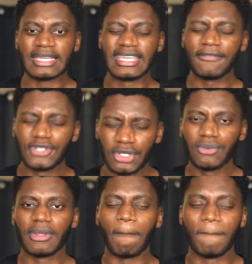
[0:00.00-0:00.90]
gives you
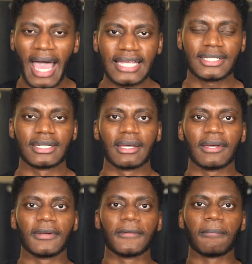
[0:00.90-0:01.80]
the best
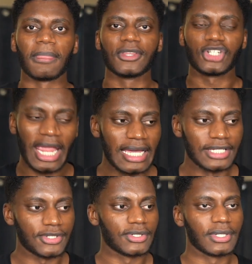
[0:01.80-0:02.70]

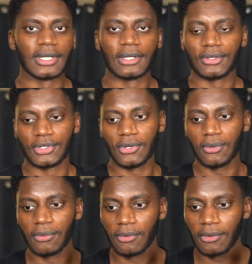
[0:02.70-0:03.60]
chance to